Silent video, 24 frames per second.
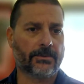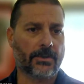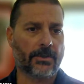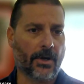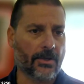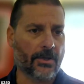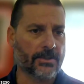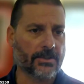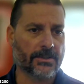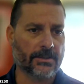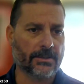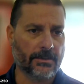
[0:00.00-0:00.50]

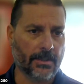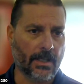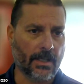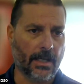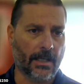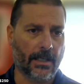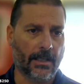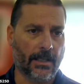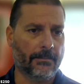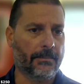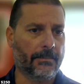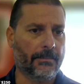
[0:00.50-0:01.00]
charging
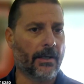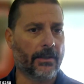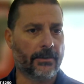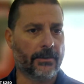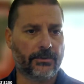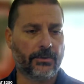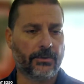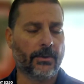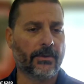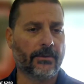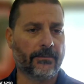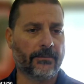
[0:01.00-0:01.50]
uh, about
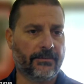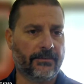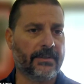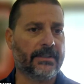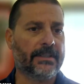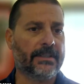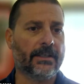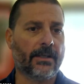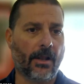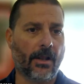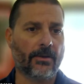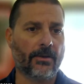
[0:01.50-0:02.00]
two hundred
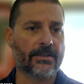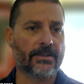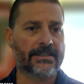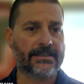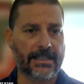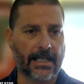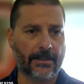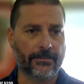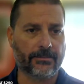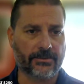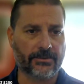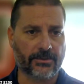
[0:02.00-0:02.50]
fifty dollars
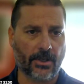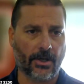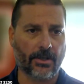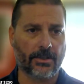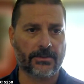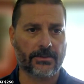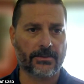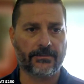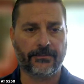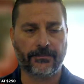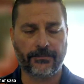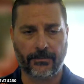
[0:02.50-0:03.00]
setup
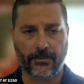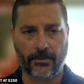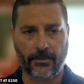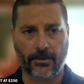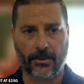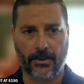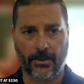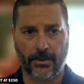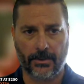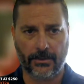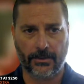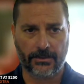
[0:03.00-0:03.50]
charge
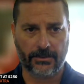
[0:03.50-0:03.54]
for